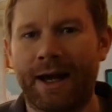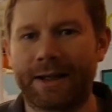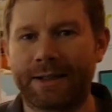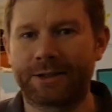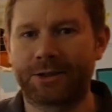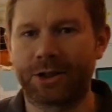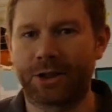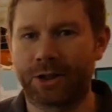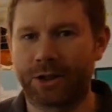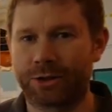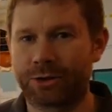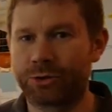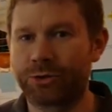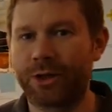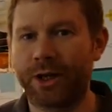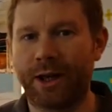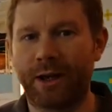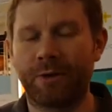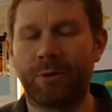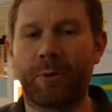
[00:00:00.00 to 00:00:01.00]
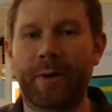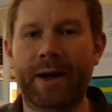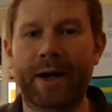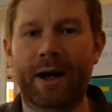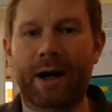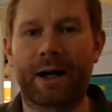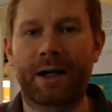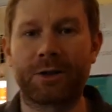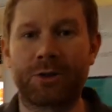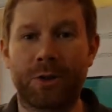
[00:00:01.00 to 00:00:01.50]
and uh, today
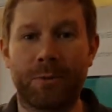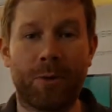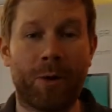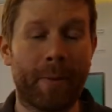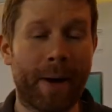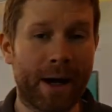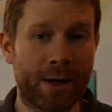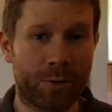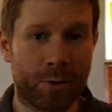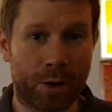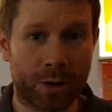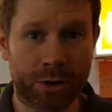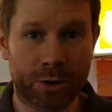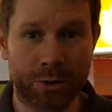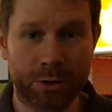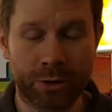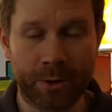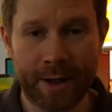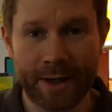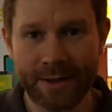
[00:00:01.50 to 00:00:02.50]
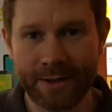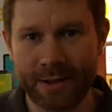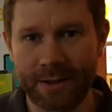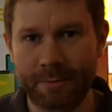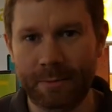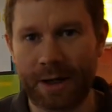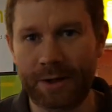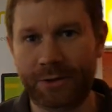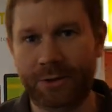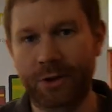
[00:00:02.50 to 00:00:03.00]
we are at the Mobile World Congress
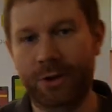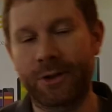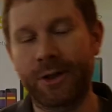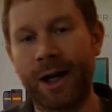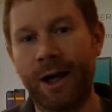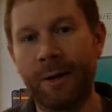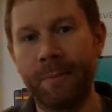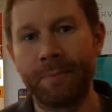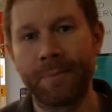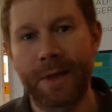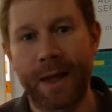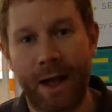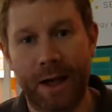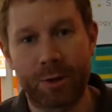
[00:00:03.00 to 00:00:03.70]
in Barcelona,